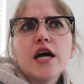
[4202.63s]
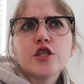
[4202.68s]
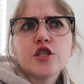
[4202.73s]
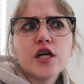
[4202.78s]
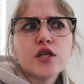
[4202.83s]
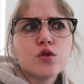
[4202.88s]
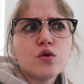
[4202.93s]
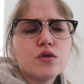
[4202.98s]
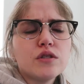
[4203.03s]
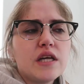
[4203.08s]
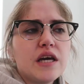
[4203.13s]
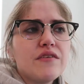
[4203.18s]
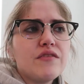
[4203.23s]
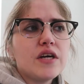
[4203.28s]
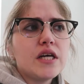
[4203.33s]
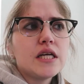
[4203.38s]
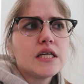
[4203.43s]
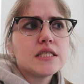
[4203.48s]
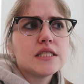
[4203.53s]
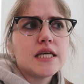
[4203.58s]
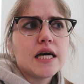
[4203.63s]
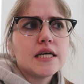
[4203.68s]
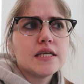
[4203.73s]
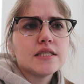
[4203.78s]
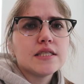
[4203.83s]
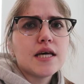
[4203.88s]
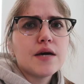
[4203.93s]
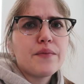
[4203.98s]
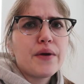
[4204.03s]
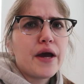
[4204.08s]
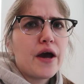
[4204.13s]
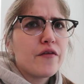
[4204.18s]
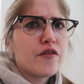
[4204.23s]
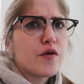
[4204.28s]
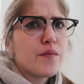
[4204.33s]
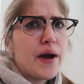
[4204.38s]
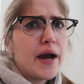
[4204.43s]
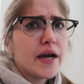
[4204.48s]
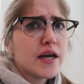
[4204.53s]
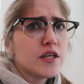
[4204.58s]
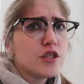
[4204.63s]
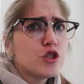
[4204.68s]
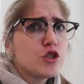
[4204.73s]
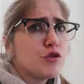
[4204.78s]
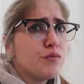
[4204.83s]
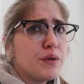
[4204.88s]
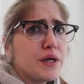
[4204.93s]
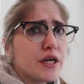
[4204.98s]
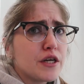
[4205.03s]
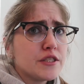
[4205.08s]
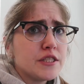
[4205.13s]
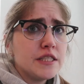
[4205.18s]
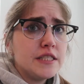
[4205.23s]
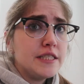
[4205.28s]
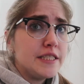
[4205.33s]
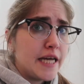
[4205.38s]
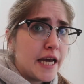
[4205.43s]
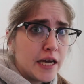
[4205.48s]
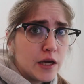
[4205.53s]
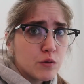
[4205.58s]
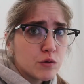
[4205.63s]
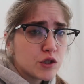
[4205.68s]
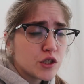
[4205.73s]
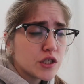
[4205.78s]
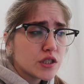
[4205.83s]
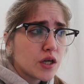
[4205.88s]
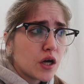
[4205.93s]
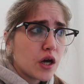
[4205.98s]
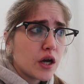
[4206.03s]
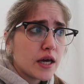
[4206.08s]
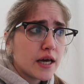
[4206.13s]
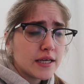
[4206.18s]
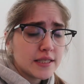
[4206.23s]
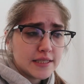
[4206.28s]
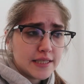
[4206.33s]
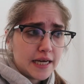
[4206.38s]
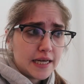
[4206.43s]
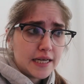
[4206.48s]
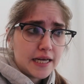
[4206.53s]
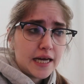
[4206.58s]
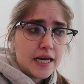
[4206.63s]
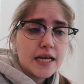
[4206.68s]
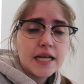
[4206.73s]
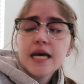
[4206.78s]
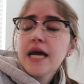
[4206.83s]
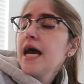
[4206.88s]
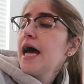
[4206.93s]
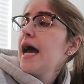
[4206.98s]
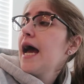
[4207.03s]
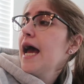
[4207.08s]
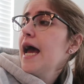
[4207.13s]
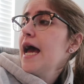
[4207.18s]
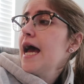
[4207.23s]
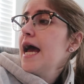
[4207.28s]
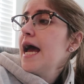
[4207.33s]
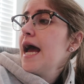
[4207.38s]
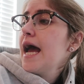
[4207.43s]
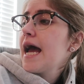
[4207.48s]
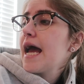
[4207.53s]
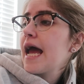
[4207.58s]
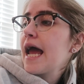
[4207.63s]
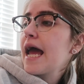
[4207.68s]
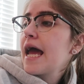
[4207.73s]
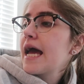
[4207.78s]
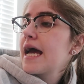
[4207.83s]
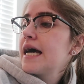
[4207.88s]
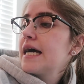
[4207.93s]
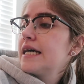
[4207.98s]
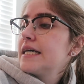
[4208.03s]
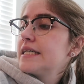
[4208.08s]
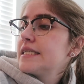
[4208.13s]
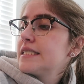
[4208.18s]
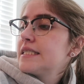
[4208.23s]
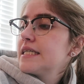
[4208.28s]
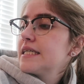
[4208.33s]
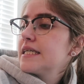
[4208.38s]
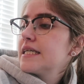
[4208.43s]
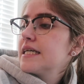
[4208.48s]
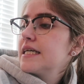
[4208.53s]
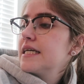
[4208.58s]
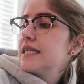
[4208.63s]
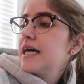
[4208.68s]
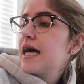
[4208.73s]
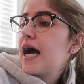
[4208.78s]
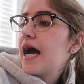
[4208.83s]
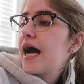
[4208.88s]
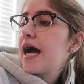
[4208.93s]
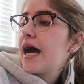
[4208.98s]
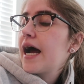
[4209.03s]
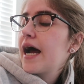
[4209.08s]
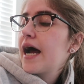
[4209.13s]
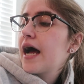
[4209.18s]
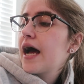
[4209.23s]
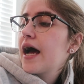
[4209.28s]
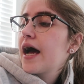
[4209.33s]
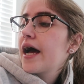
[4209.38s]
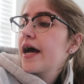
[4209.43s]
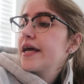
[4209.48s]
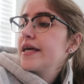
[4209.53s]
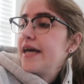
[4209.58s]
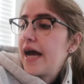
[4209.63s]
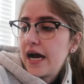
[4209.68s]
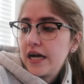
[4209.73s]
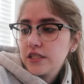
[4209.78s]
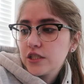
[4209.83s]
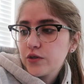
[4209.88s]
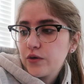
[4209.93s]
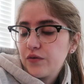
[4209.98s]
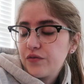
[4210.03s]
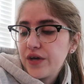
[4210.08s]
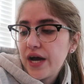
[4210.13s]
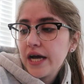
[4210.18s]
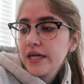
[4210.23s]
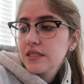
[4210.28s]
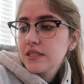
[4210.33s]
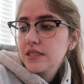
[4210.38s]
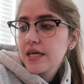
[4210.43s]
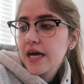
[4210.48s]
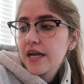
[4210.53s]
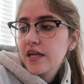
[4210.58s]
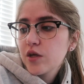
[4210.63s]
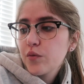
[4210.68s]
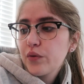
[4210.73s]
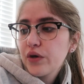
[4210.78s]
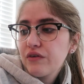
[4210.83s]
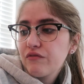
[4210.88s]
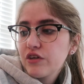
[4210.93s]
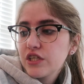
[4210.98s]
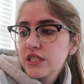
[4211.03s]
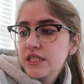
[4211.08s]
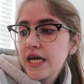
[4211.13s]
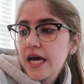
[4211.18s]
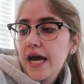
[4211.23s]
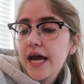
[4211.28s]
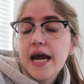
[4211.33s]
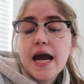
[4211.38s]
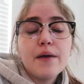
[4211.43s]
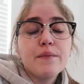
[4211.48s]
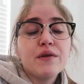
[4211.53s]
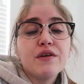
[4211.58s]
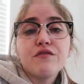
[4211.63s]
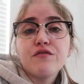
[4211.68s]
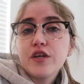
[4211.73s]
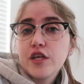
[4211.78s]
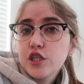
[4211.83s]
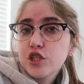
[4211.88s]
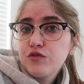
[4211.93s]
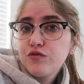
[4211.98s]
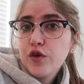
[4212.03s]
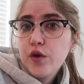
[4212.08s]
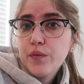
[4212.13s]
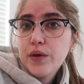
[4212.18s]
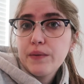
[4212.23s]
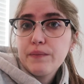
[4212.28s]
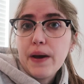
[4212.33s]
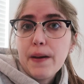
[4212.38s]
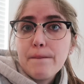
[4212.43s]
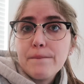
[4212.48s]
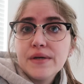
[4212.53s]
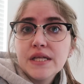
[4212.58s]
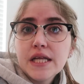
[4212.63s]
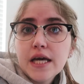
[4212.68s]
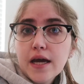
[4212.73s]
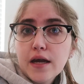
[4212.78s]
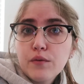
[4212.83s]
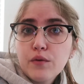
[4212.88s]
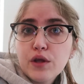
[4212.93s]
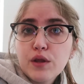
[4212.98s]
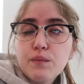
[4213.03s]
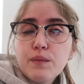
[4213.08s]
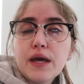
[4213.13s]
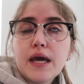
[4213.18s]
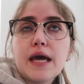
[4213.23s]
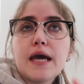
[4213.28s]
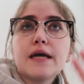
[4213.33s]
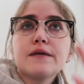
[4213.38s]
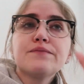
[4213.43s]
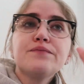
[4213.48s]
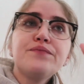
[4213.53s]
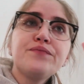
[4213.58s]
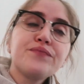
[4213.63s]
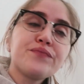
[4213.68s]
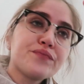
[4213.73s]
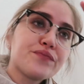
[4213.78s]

I checked Old Navy, and it says that my other package should be here today, which is exciting. And, uh, yeah, so that's kind of the plan for today. I'm going to finish filming my plan with me.